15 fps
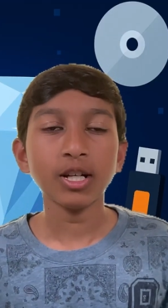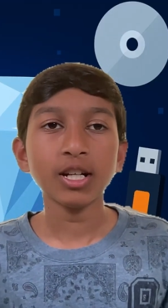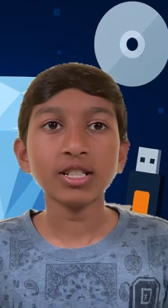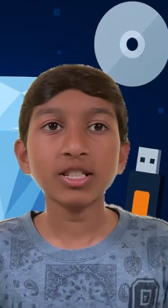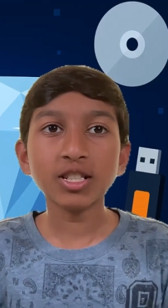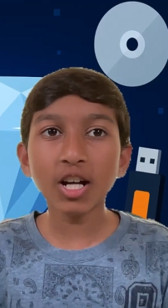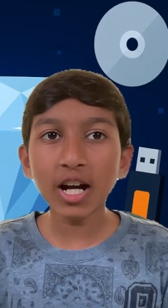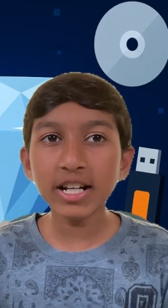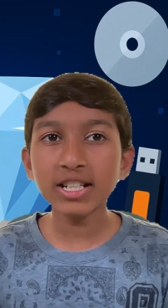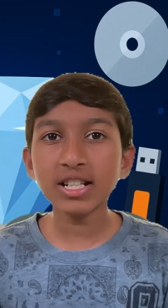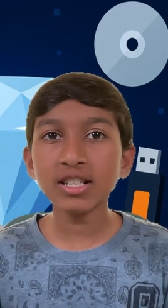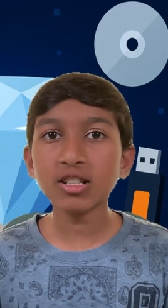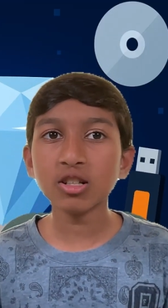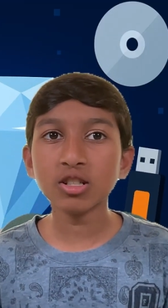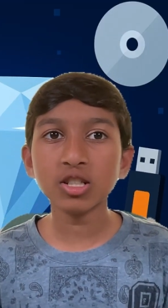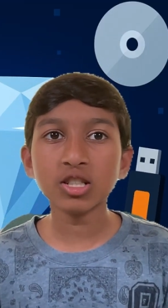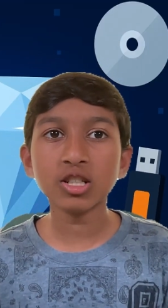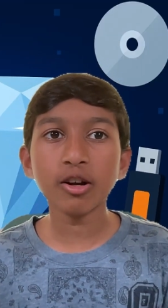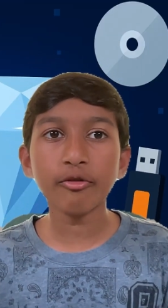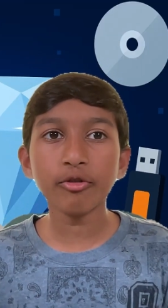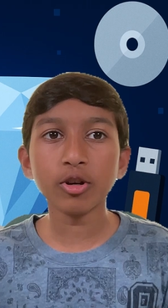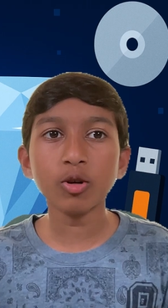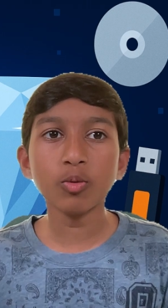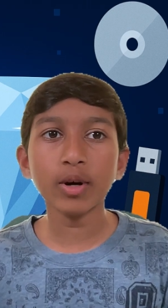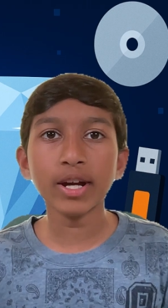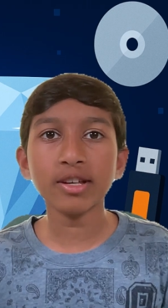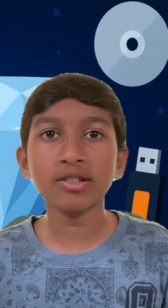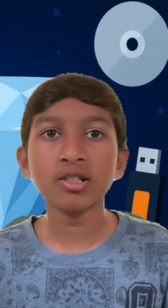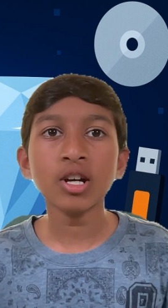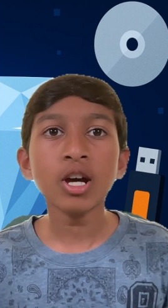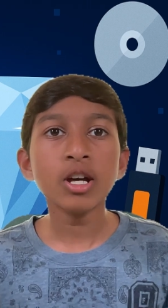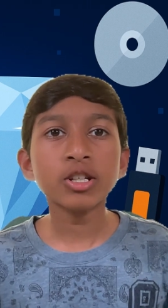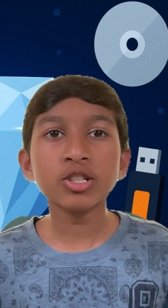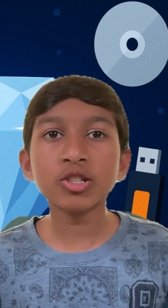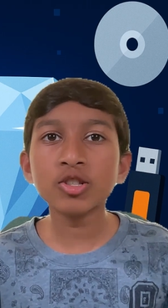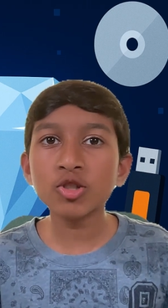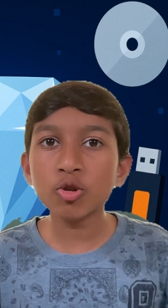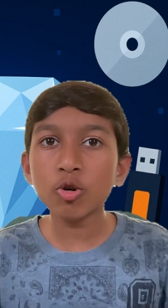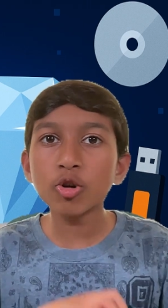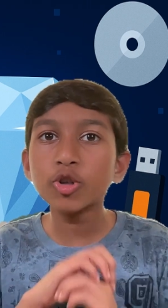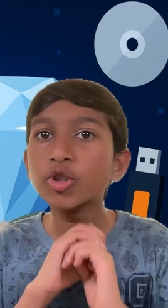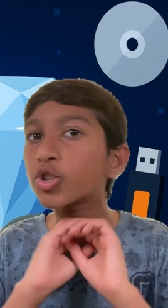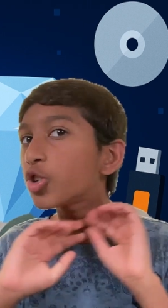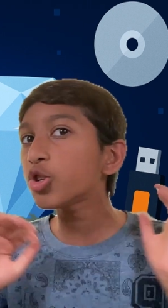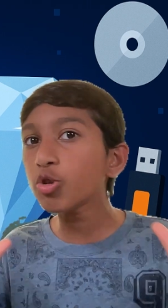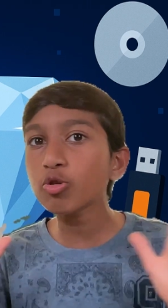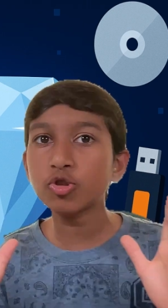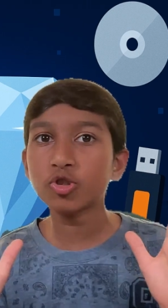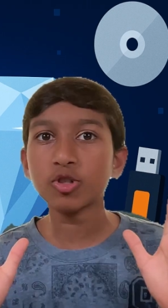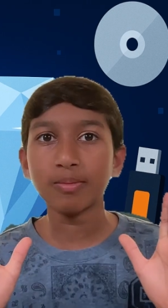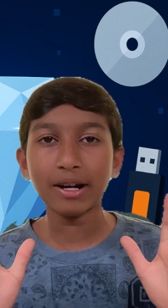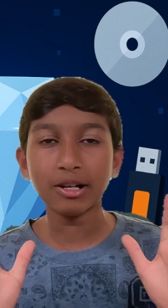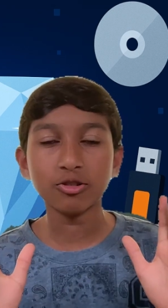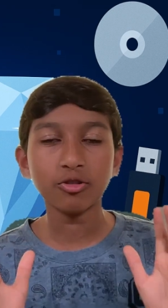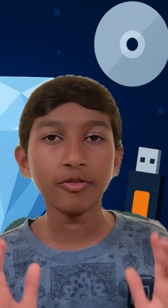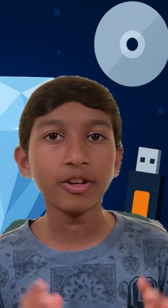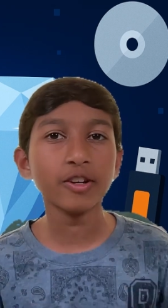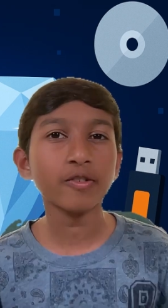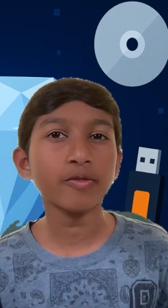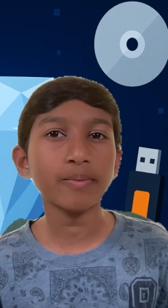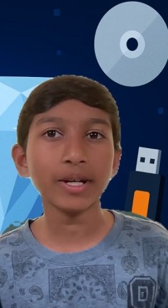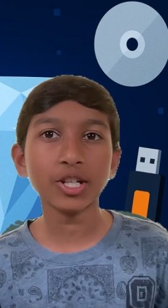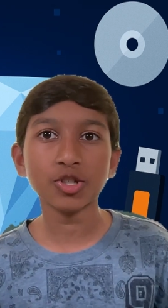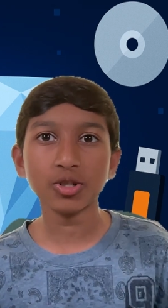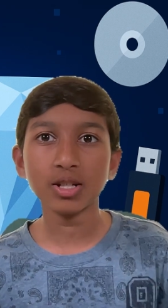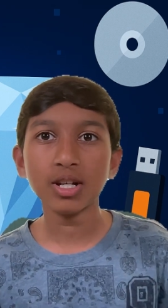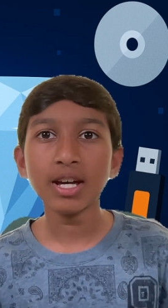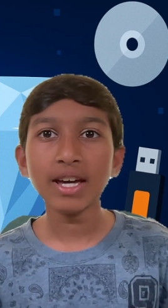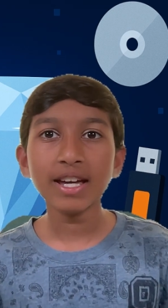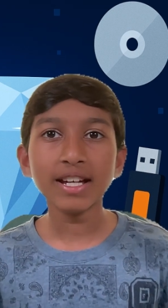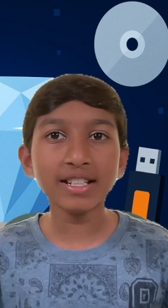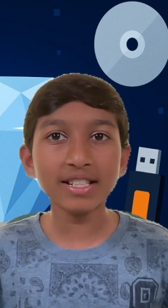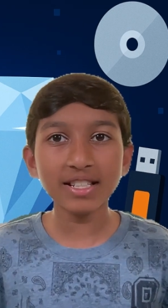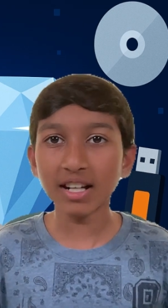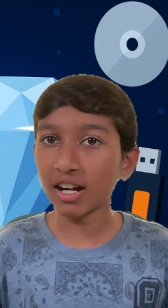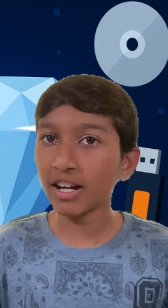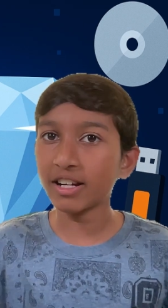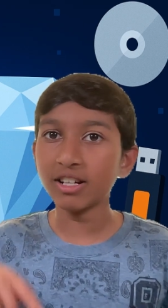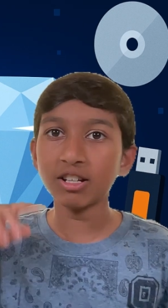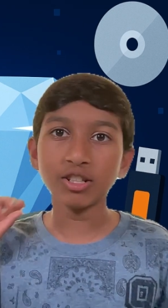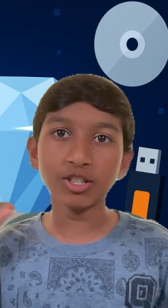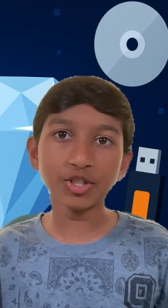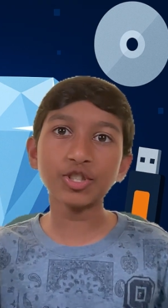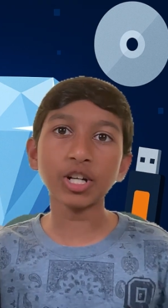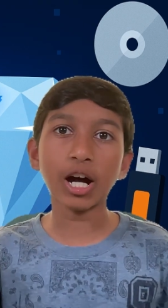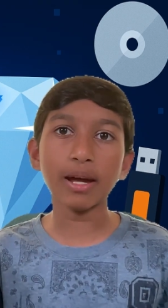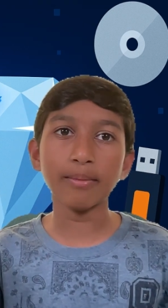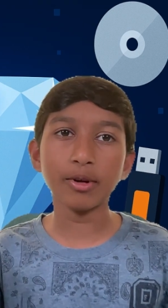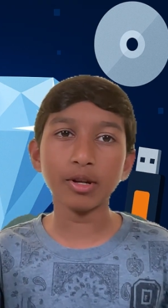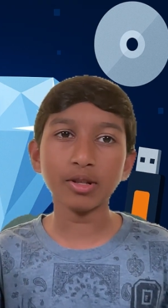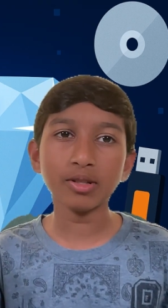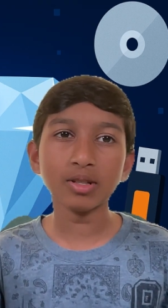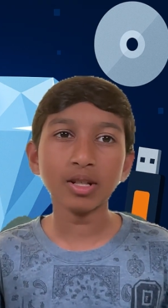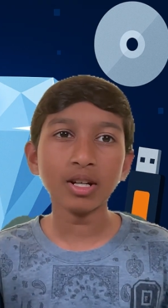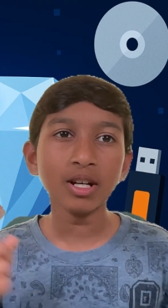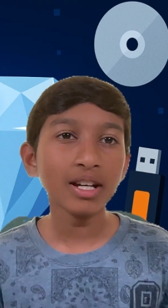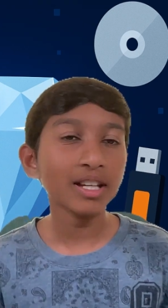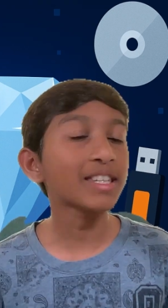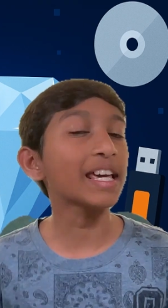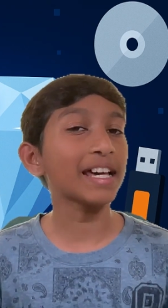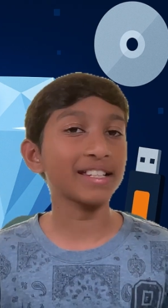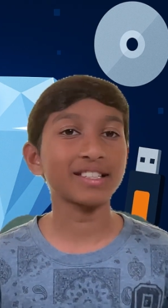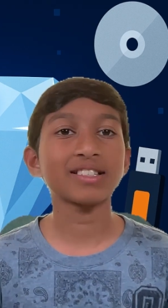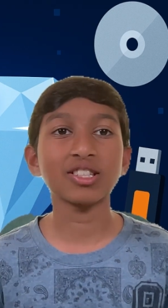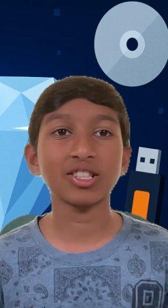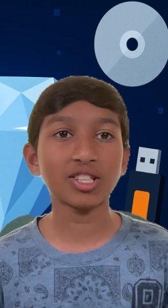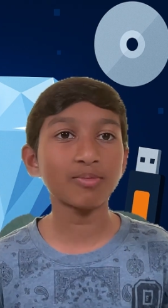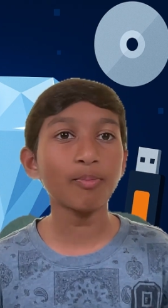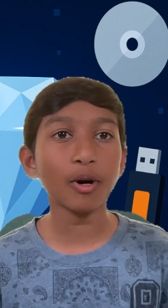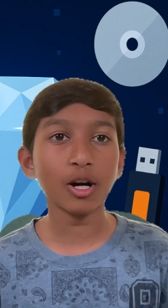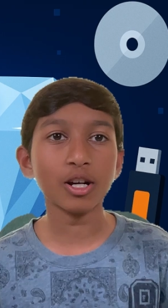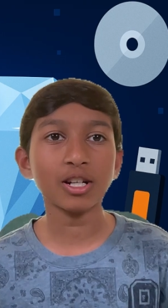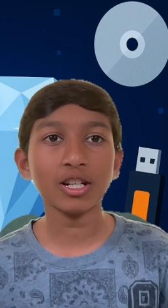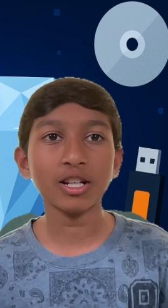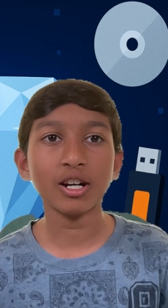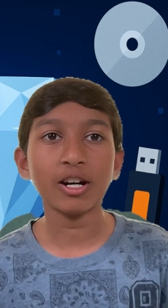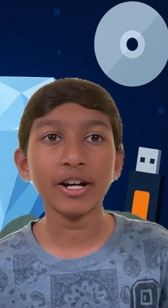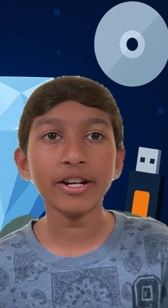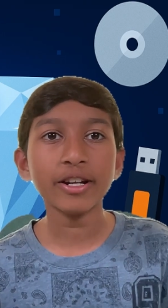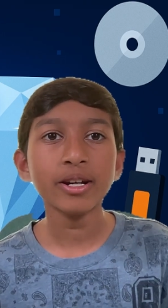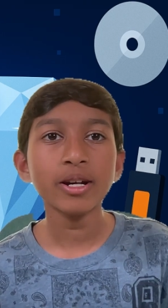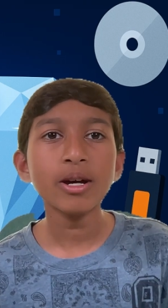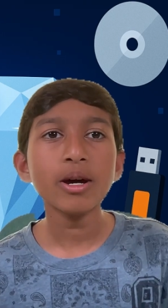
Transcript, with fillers: Scientists are discovering ways to store huge amounts of information inside diamonds. Yes, the sparkly kind.